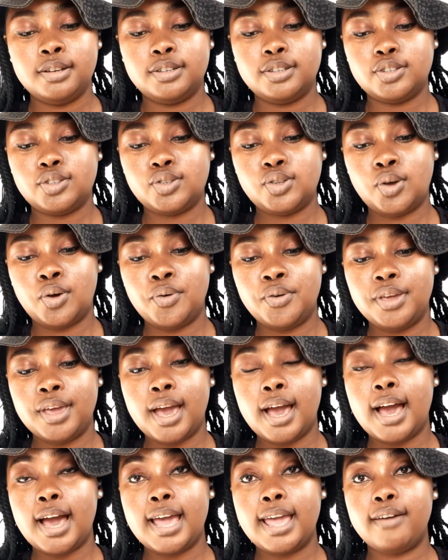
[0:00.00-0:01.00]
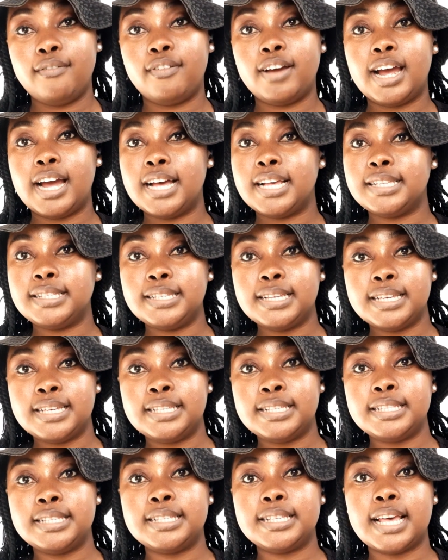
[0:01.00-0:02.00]
So yeah, I have
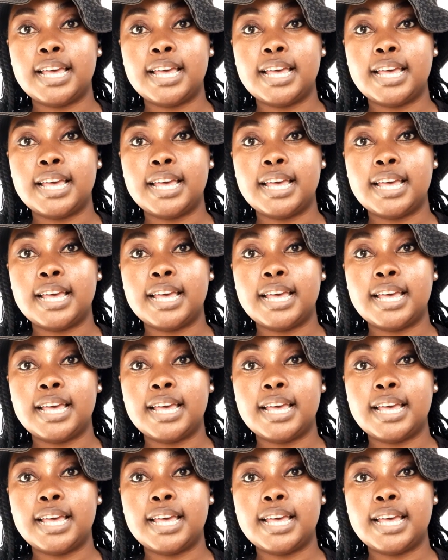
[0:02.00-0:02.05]
cousins,